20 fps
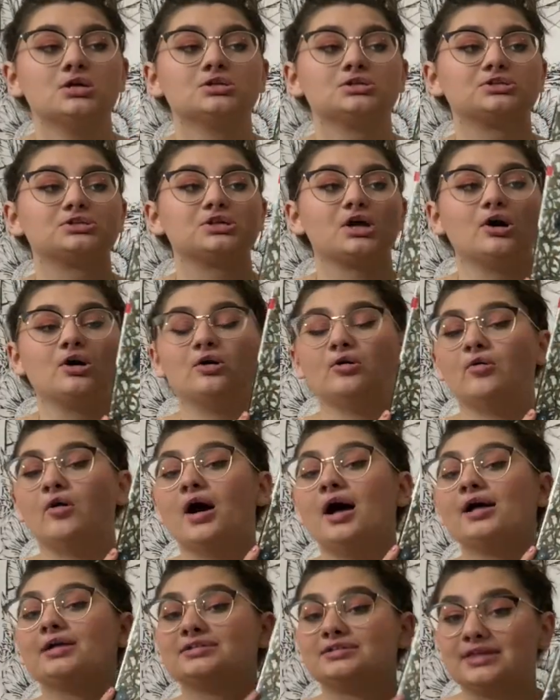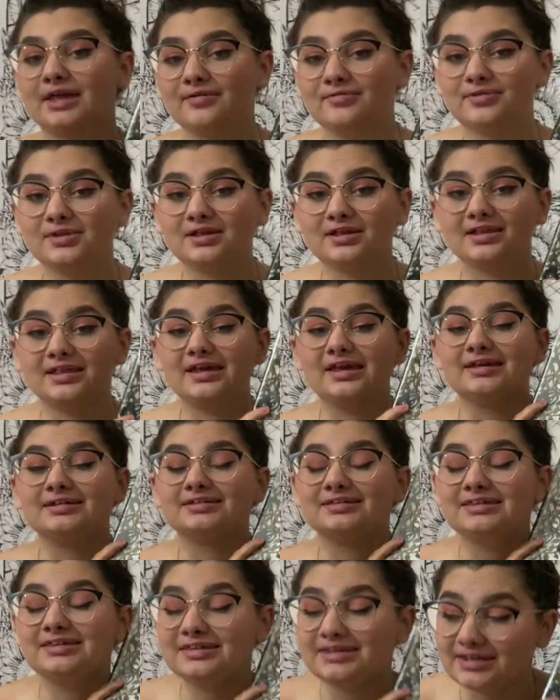So definitely,
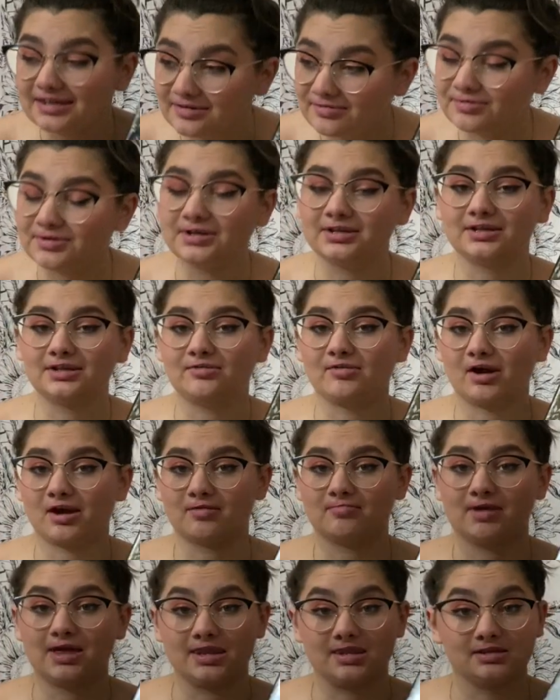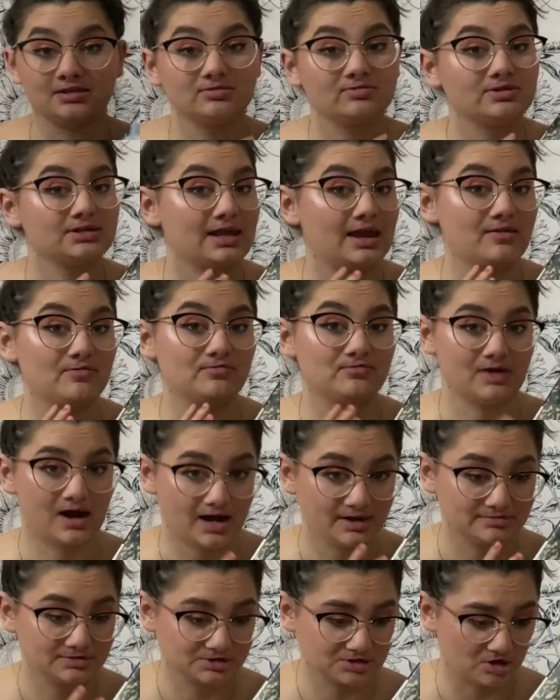definitely recommend. This was a
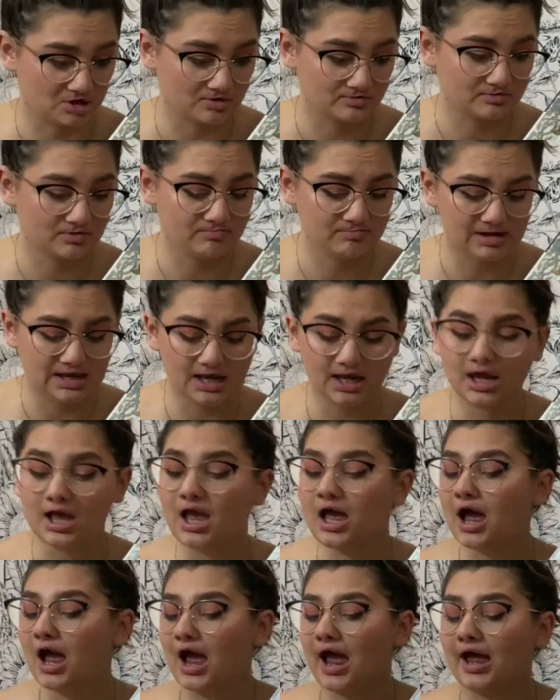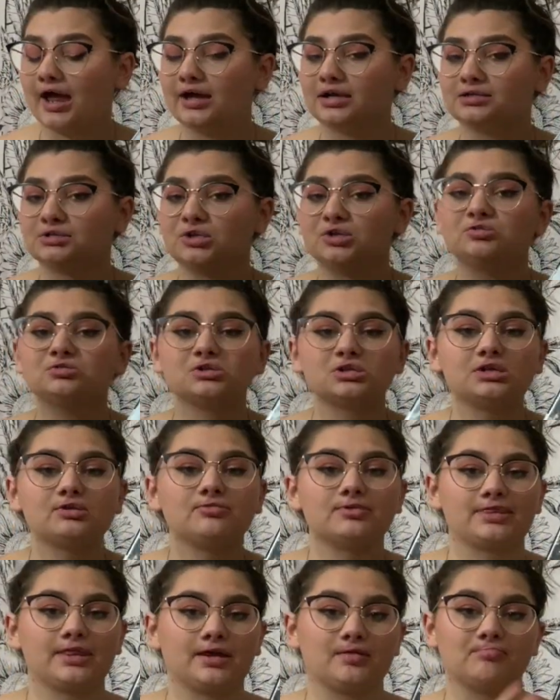5-star for me. And usually
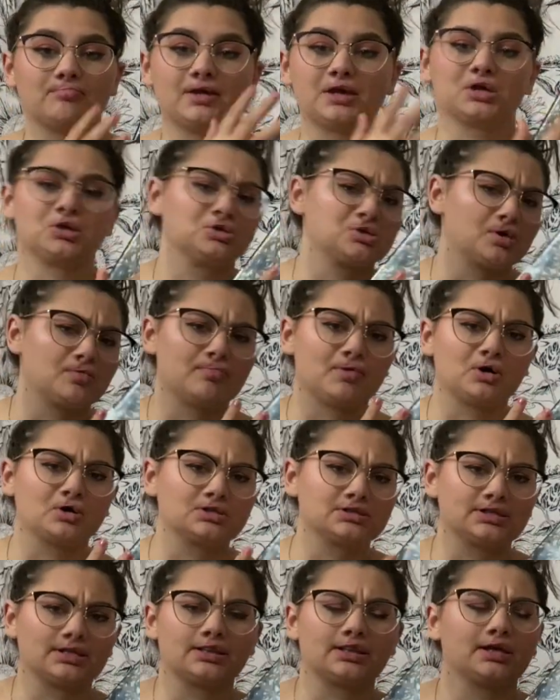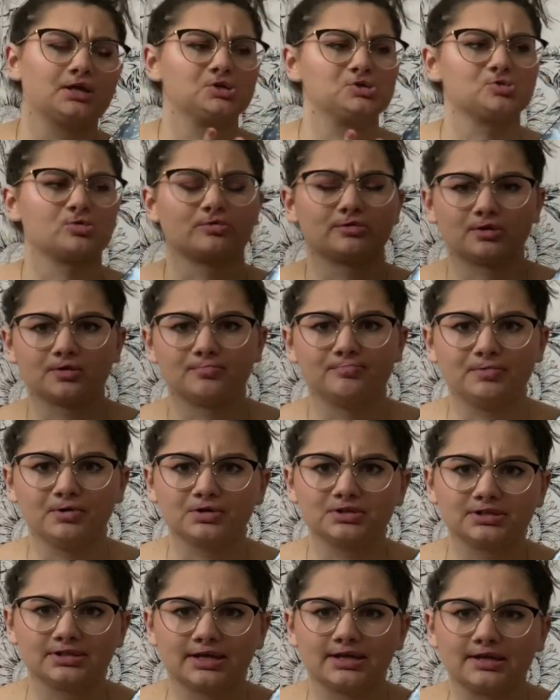with like picture books and like shorter
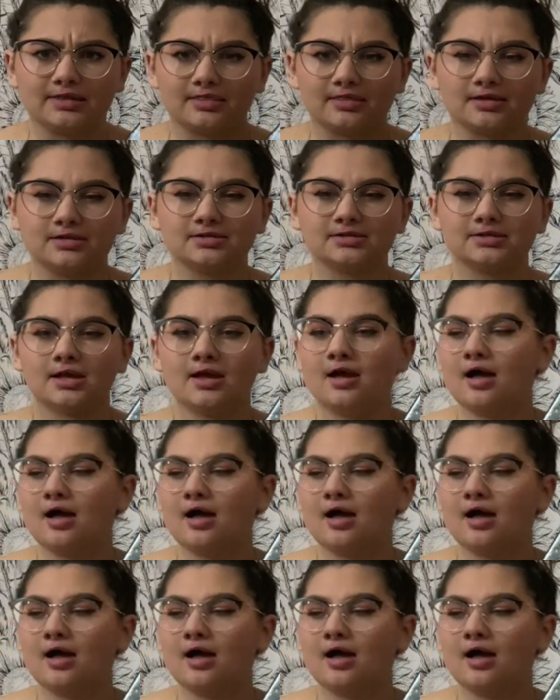books like this,